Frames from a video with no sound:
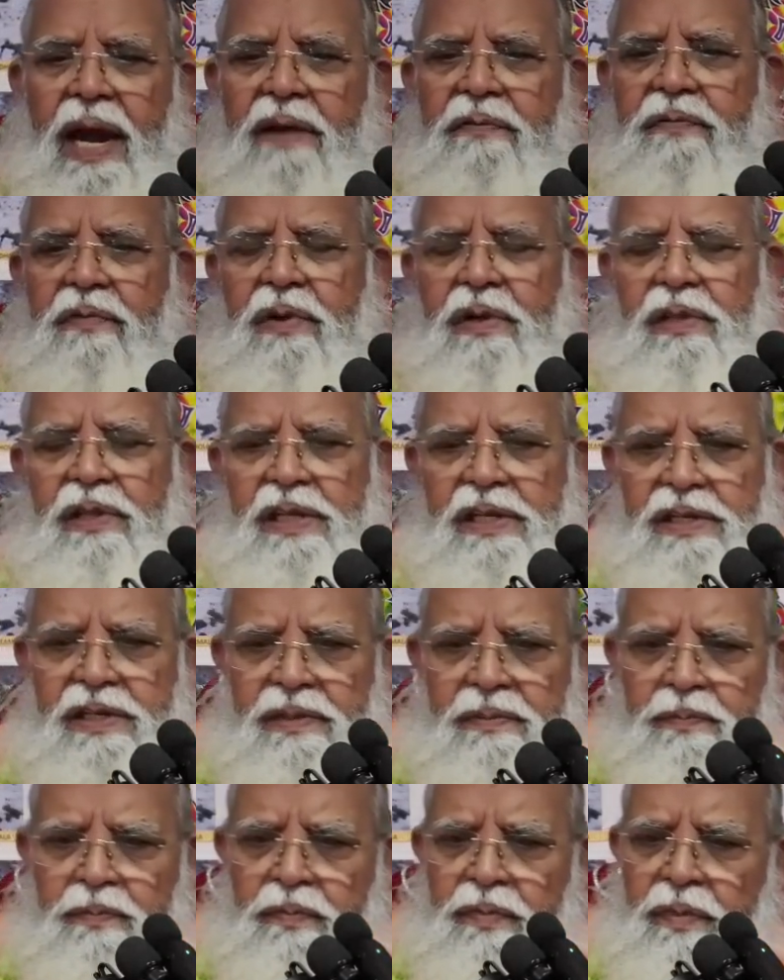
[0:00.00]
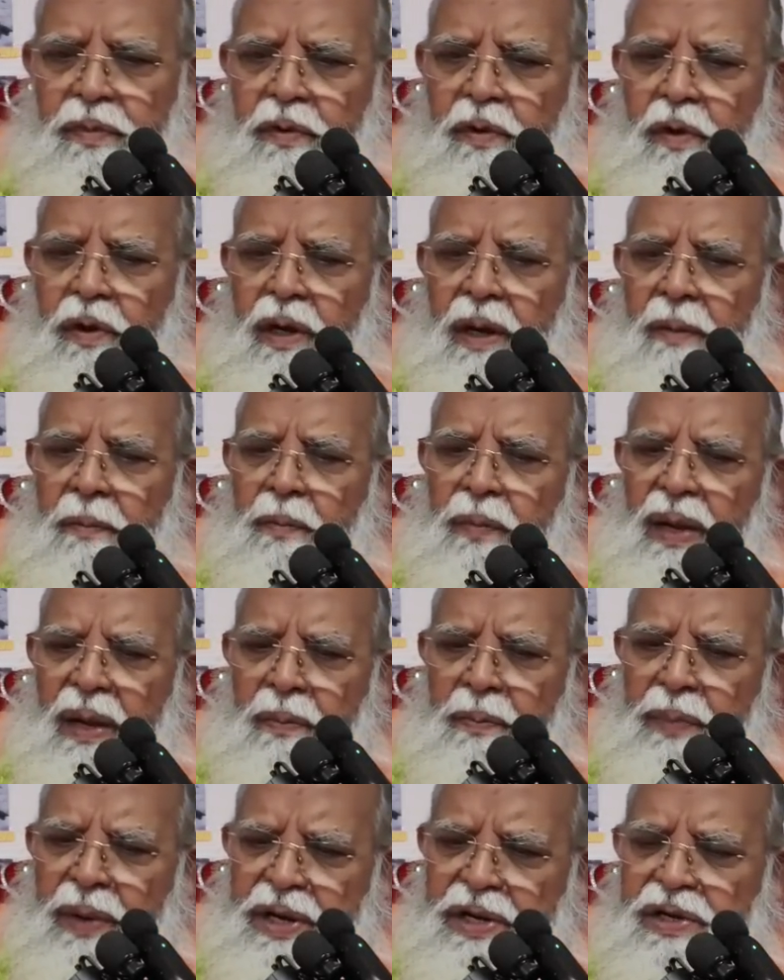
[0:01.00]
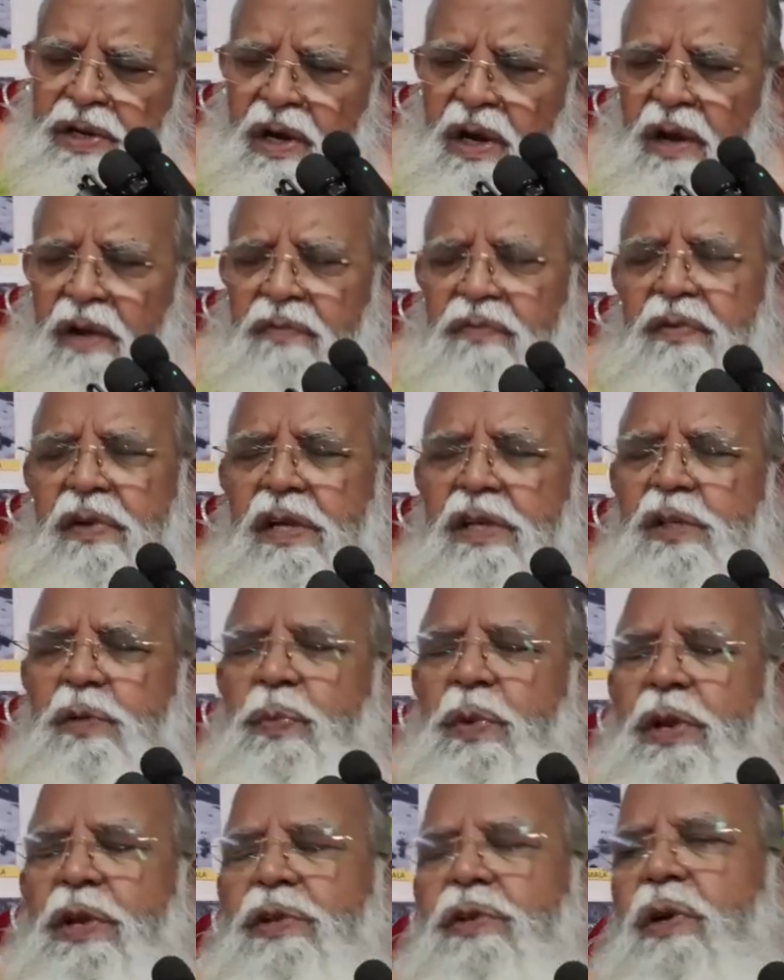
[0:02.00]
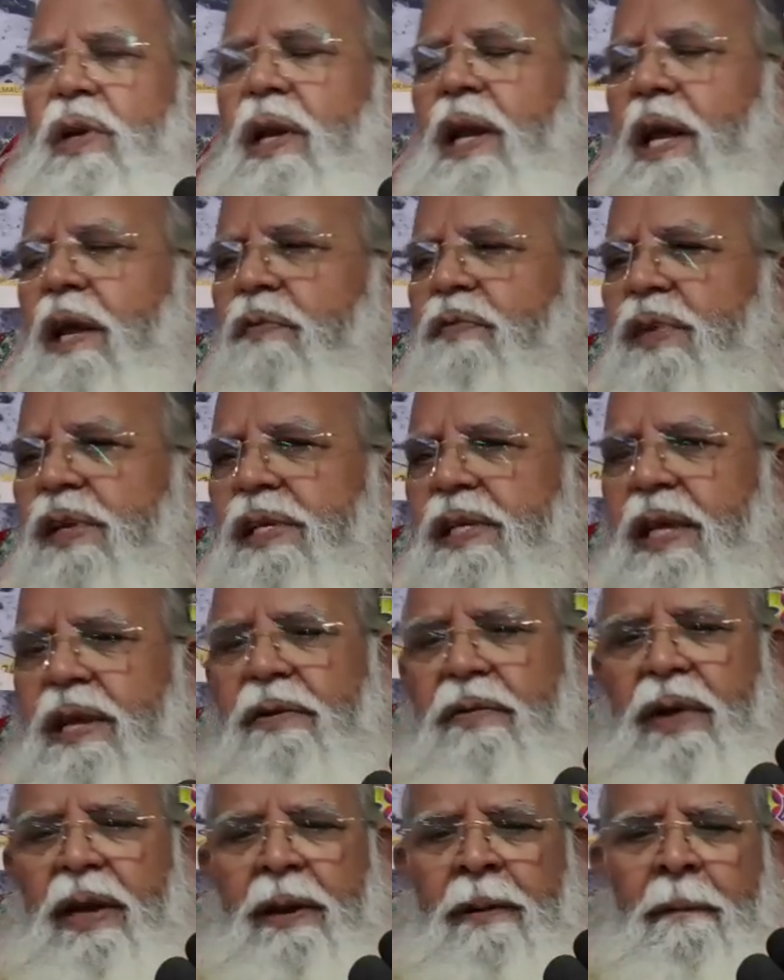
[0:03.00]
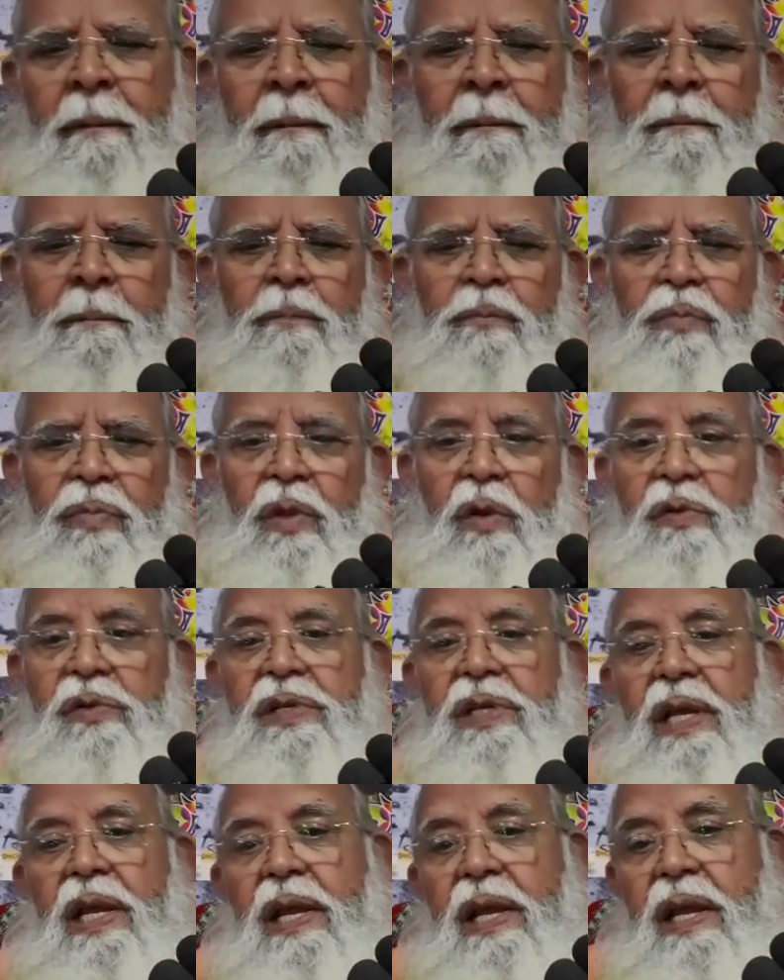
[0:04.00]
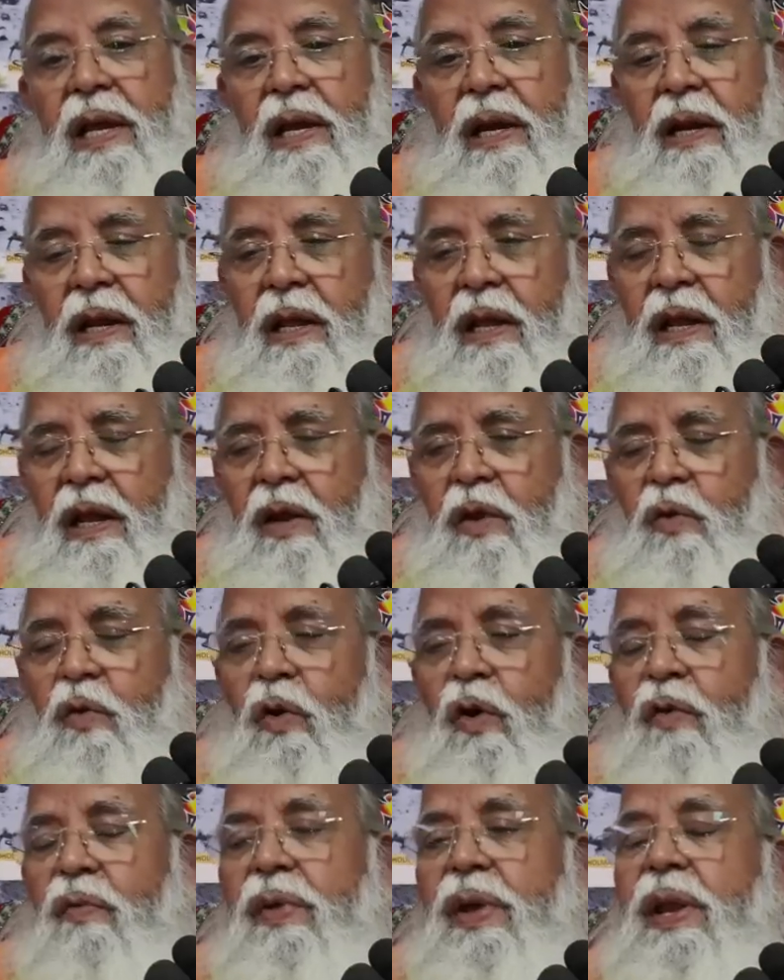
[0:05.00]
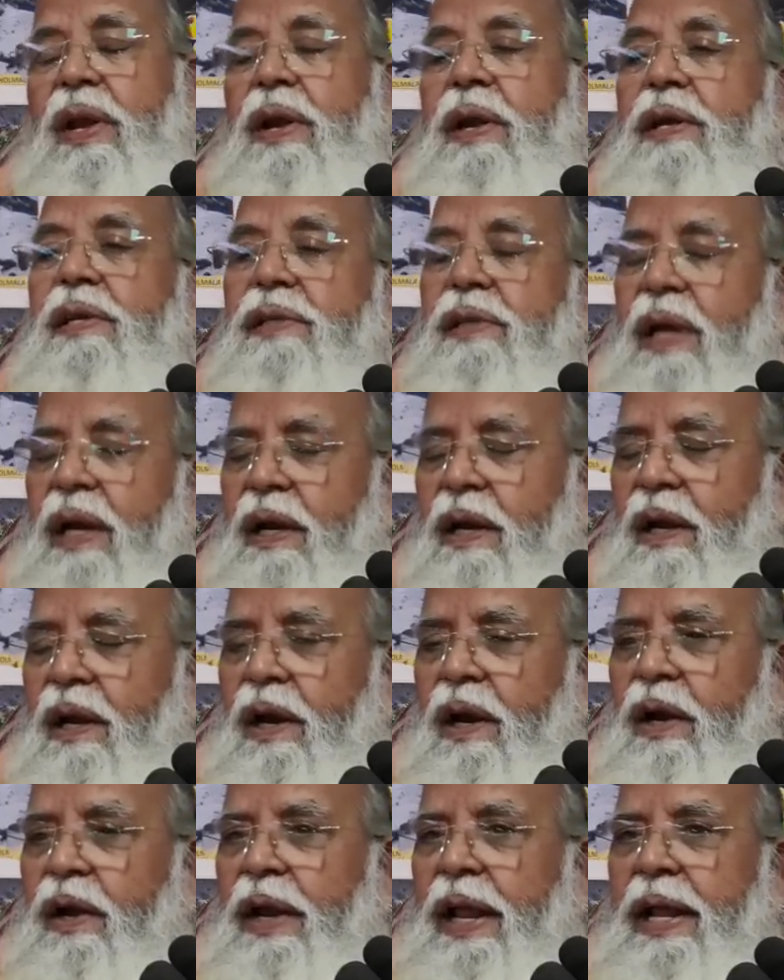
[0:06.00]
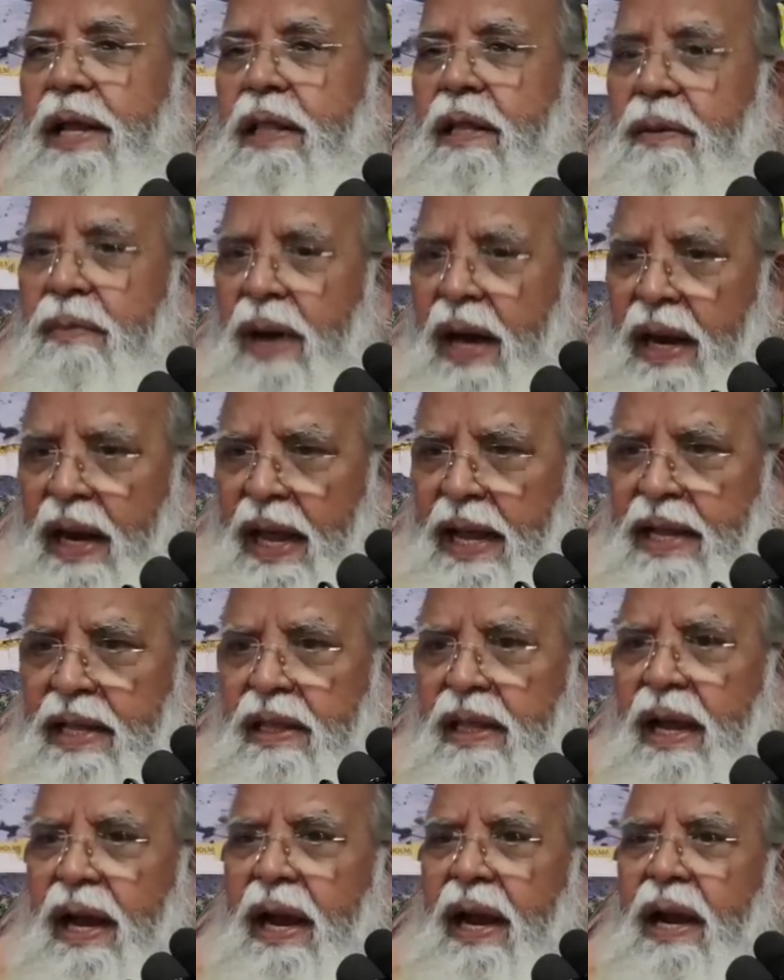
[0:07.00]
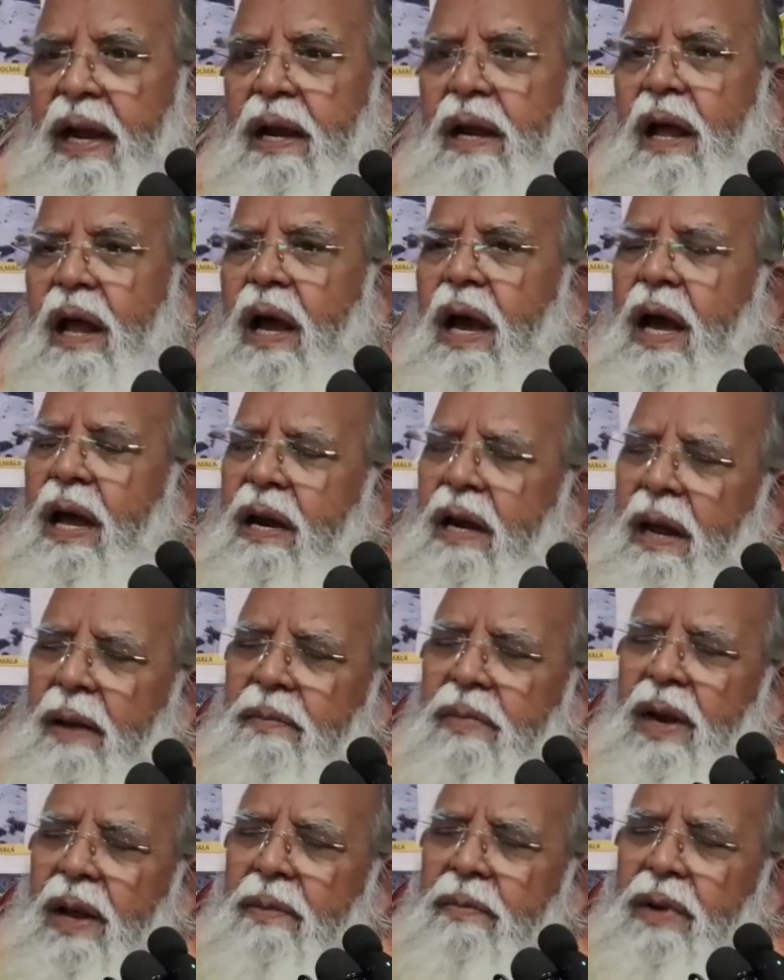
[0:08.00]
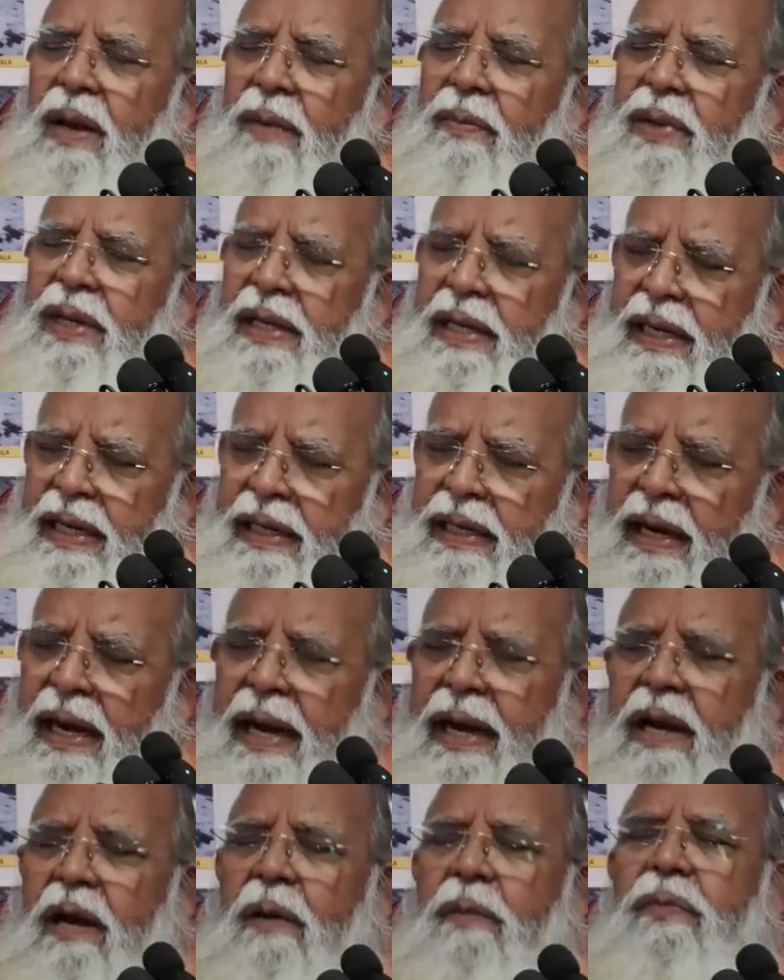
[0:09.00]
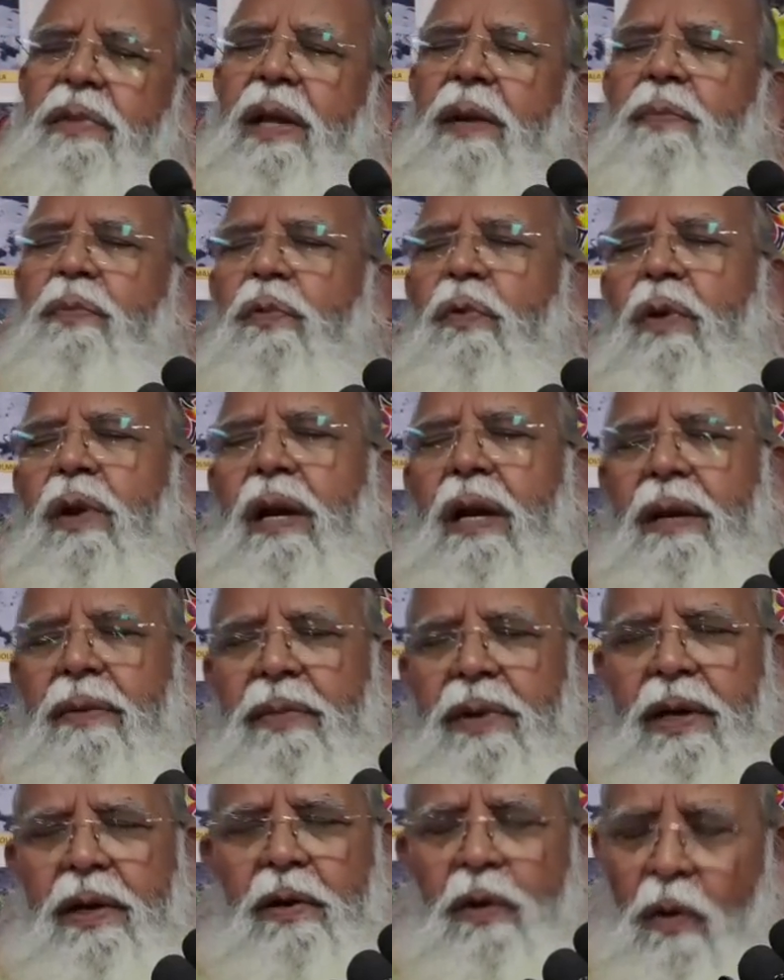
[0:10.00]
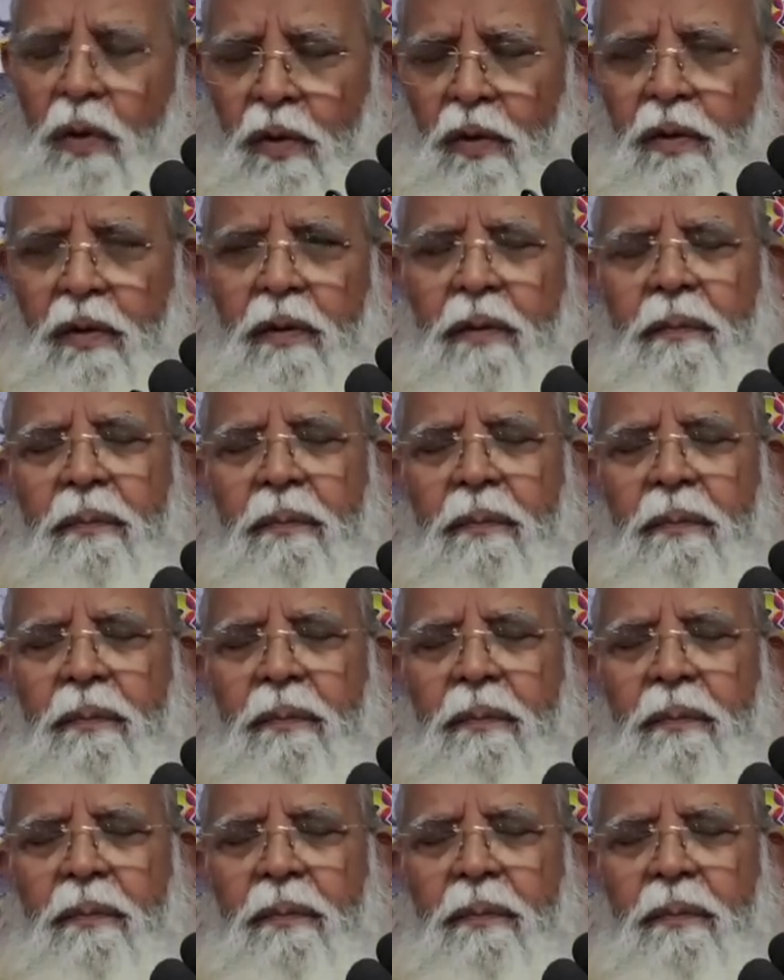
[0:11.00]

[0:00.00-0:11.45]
After this complete picture of spiritual life is given. Now see here, nowhere it is said, take the mala in the hand and Ram Ram Ram and eat head of that poor Rama. No.